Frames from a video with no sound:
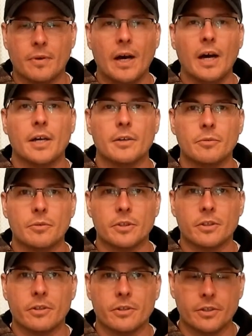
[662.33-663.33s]
provide,
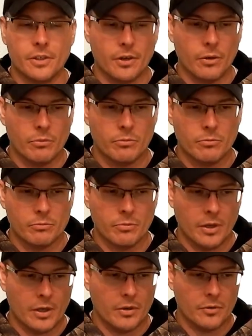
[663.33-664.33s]
which is,
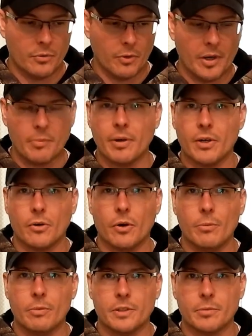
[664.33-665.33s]
the right to bear
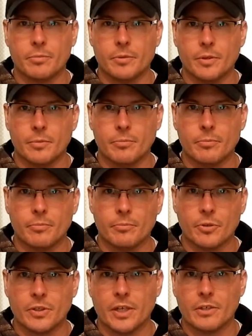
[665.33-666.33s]
arms, to
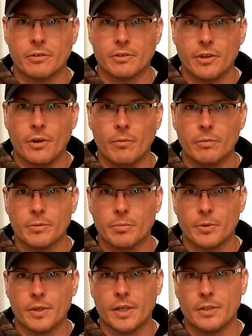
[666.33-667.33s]
protect ourselves, to
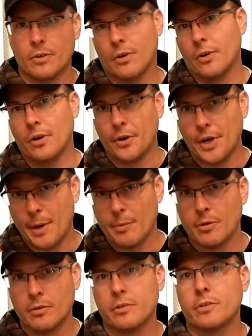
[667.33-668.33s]
protect our
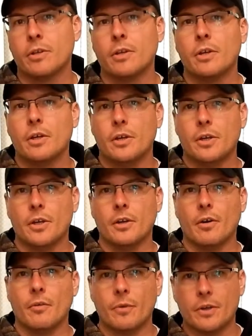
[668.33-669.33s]
neighbors,
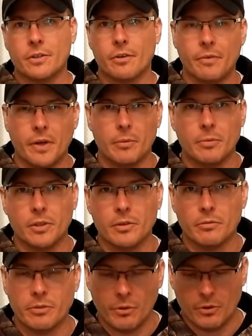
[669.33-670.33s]
and our friends, our
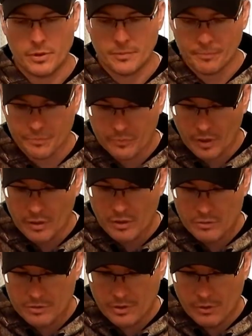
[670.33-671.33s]
family, so on.
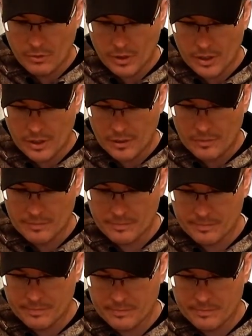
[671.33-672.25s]
So,